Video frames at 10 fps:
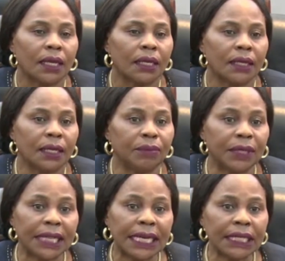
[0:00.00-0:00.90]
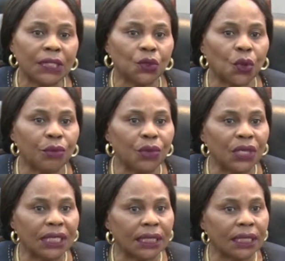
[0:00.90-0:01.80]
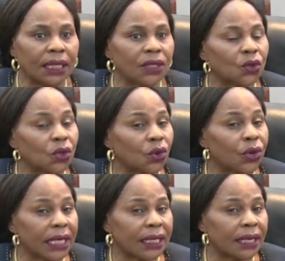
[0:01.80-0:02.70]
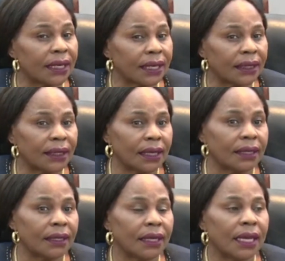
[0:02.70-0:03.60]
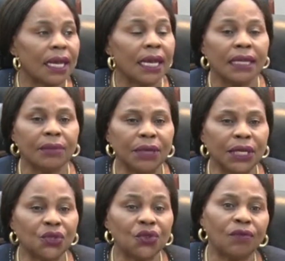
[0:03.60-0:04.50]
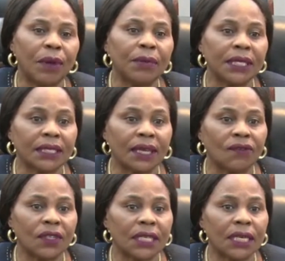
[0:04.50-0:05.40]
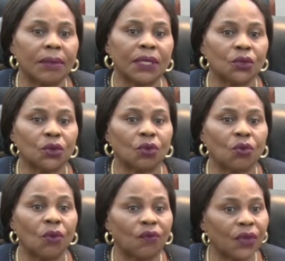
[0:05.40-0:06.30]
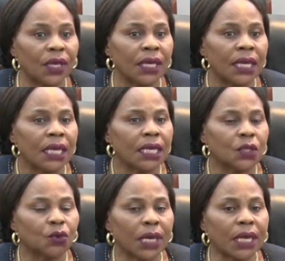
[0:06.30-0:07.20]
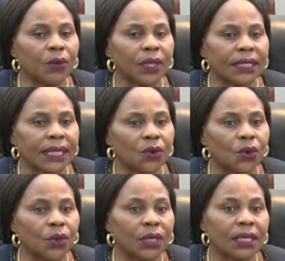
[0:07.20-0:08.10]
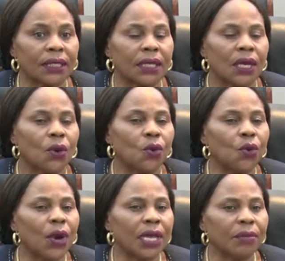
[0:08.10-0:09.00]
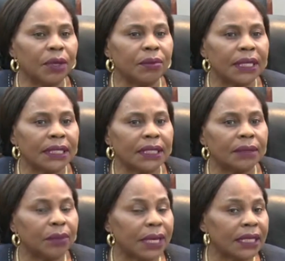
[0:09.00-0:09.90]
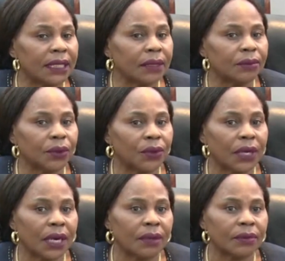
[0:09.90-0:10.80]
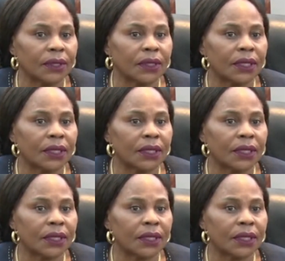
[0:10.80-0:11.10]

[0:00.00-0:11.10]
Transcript: Then pertaining to community and social reintegration, the Ministry of Public Service, Labour and Social Welfare is working with stakeholders who are implementing parenting programs.